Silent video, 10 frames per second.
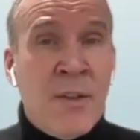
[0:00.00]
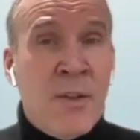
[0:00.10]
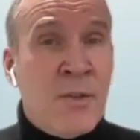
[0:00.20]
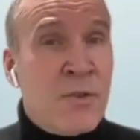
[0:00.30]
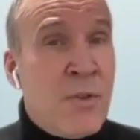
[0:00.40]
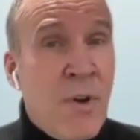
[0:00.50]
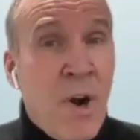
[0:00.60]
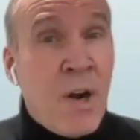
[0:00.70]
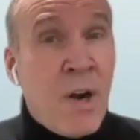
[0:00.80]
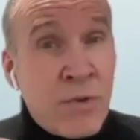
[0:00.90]
And
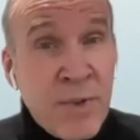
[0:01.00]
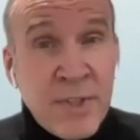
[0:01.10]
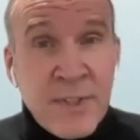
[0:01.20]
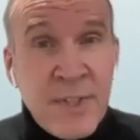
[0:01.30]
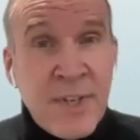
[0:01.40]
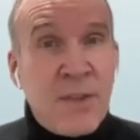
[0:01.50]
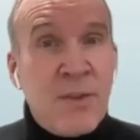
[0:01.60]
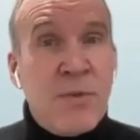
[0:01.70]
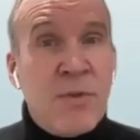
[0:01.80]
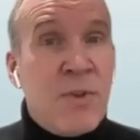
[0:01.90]
so the
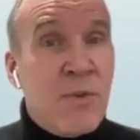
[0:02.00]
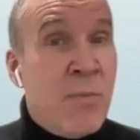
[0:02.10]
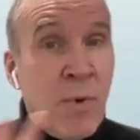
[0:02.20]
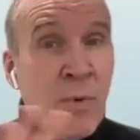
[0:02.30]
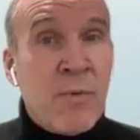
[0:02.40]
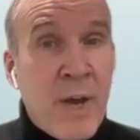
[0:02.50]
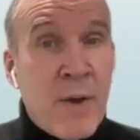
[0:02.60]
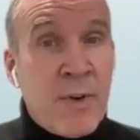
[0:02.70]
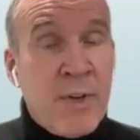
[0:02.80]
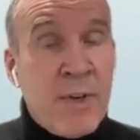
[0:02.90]
altruistic attitude,
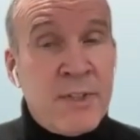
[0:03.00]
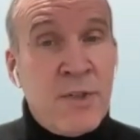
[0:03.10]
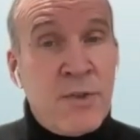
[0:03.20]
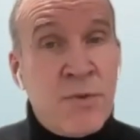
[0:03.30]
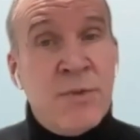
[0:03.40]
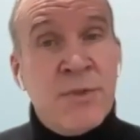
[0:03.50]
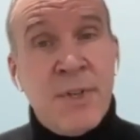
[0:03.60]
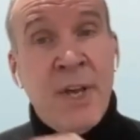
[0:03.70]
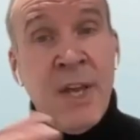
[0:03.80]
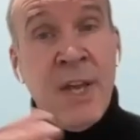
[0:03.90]
both by
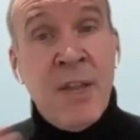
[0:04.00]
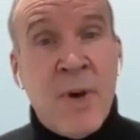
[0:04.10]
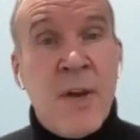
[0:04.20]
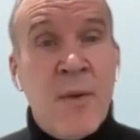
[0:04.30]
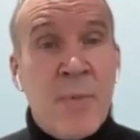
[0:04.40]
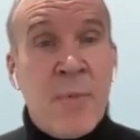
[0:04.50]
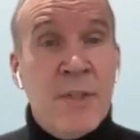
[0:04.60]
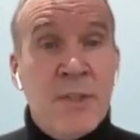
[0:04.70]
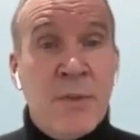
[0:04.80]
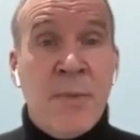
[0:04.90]
organizations and
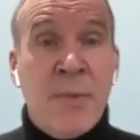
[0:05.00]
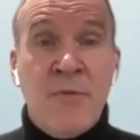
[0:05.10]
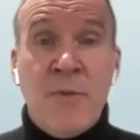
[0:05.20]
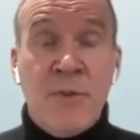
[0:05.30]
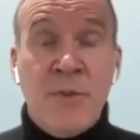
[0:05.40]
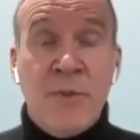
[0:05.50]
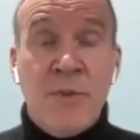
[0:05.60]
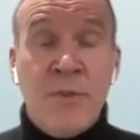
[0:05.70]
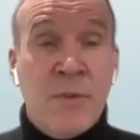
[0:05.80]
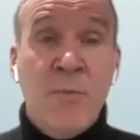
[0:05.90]
by participants,
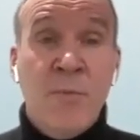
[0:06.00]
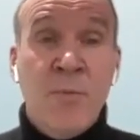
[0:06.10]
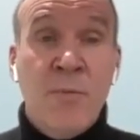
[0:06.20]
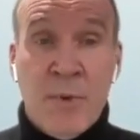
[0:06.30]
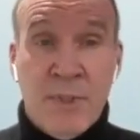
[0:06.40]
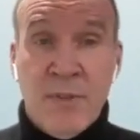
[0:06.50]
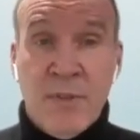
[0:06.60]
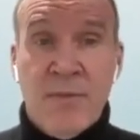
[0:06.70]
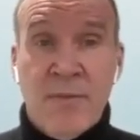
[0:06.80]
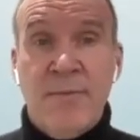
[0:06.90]
was super
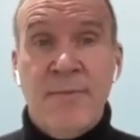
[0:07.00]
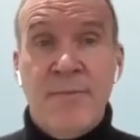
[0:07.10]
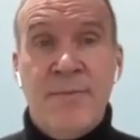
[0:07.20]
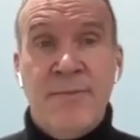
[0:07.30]
positive.